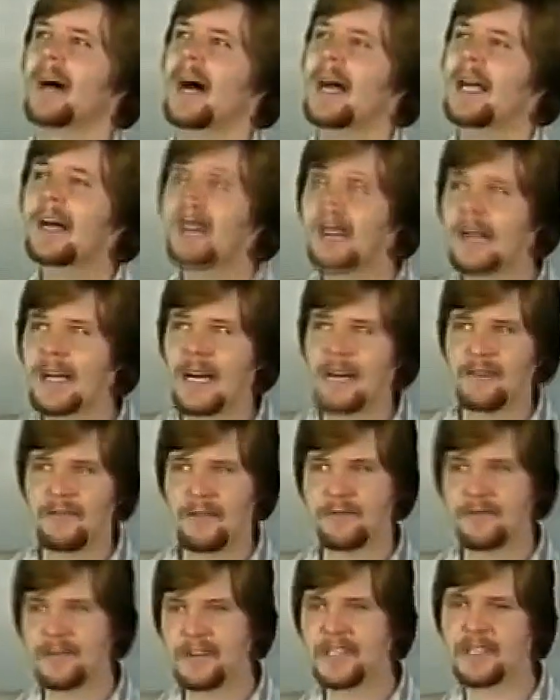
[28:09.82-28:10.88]
I got a kind
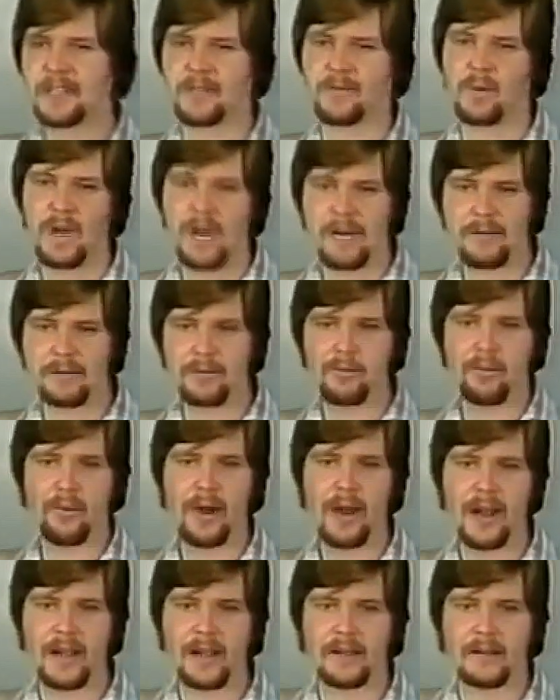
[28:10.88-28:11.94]
of a vision while I was
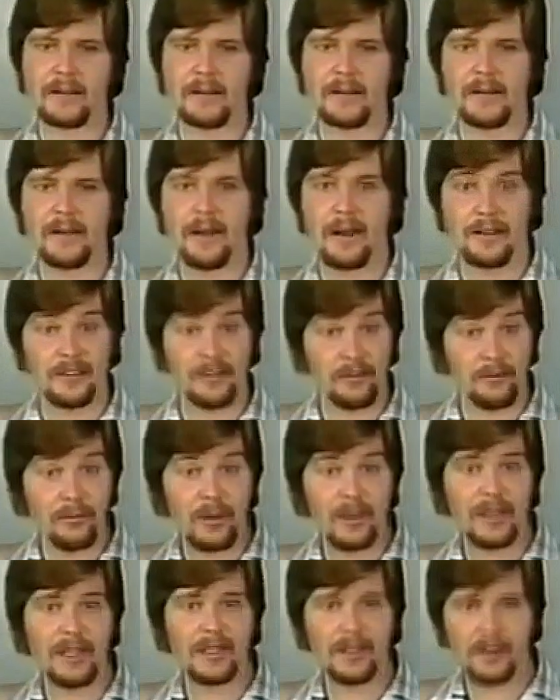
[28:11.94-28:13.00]
praying. I said,
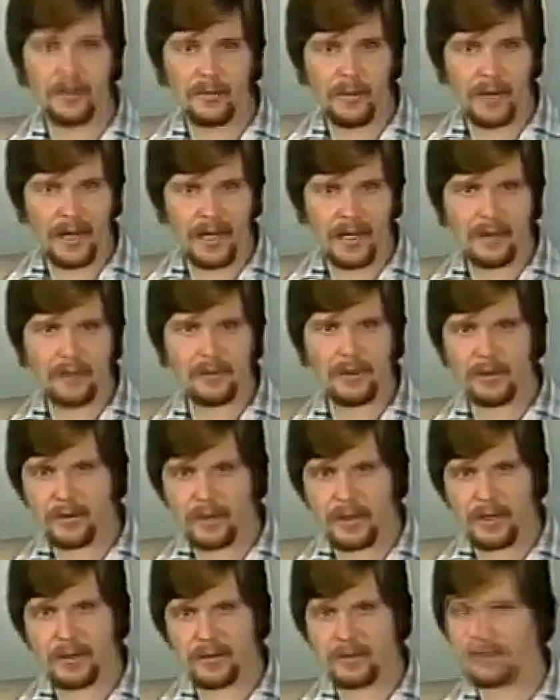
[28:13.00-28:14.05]
really? You know, more like a,
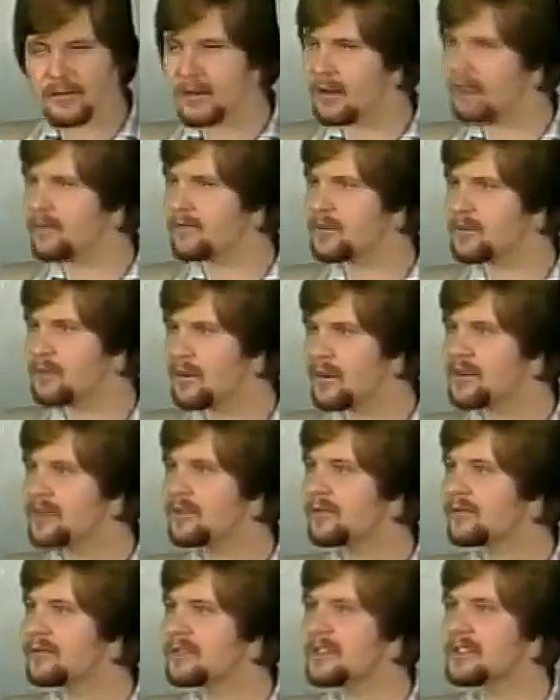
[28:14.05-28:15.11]
a, a
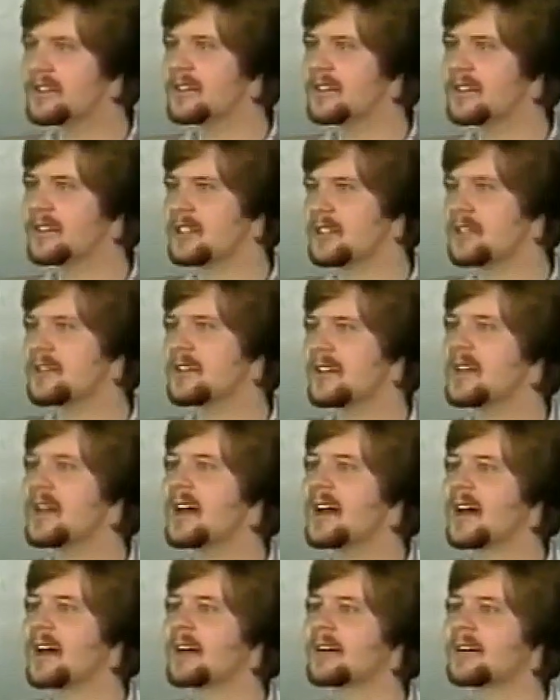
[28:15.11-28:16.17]
spiritual vision? She said,
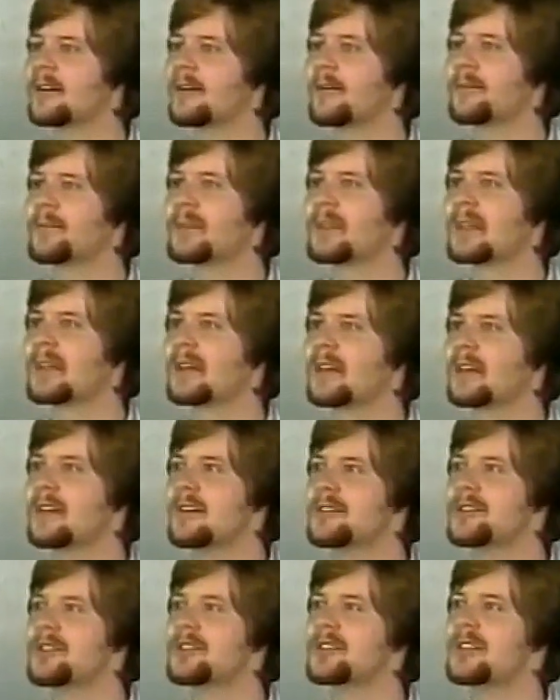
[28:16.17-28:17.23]
yeah.
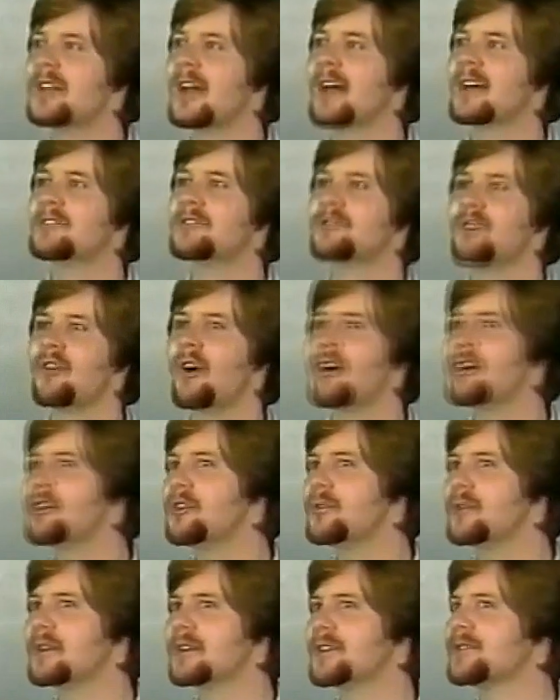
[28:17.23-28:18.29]
She said, I saw
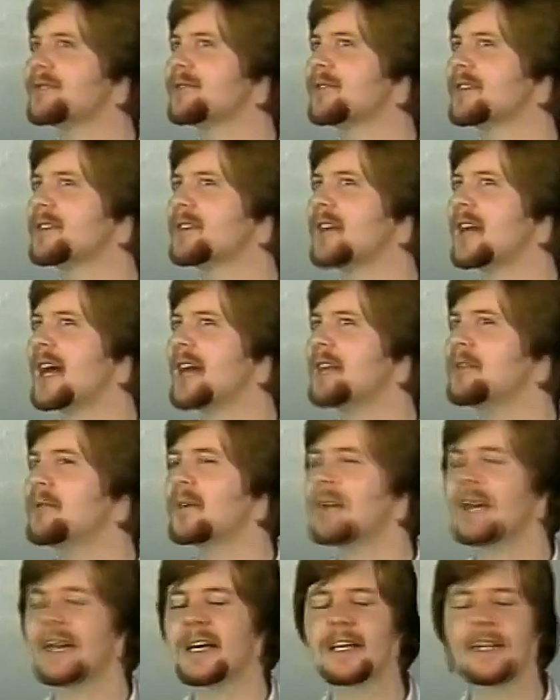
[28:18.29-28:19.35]
you in this vision, and you
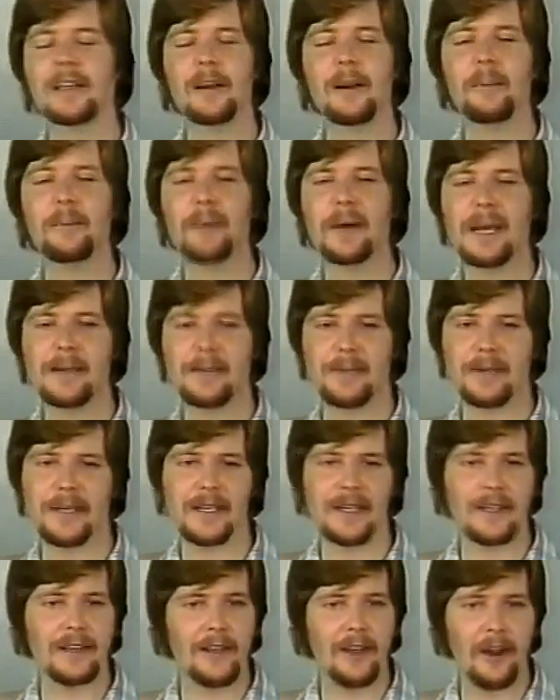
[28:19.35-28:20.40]
were like a little
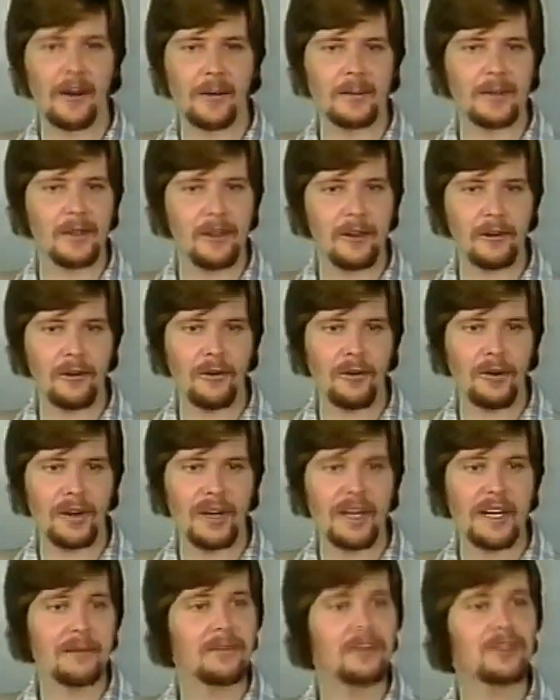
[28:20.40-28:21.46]
baby in the arms of the Lord,
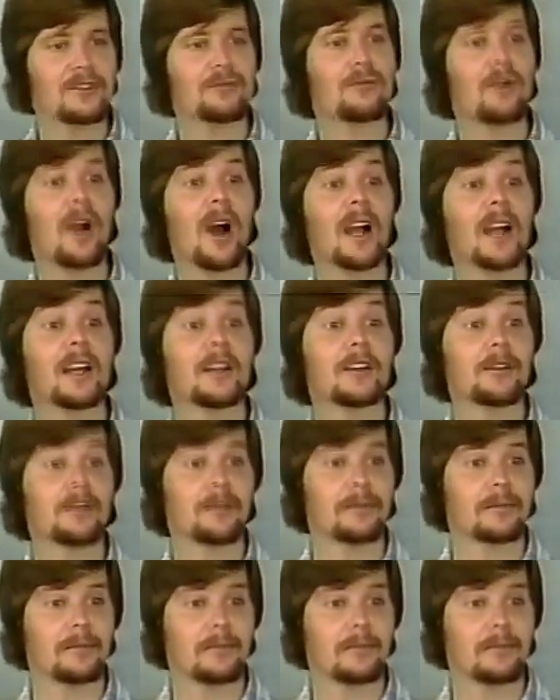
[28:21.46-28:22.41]
and He was just rocking you.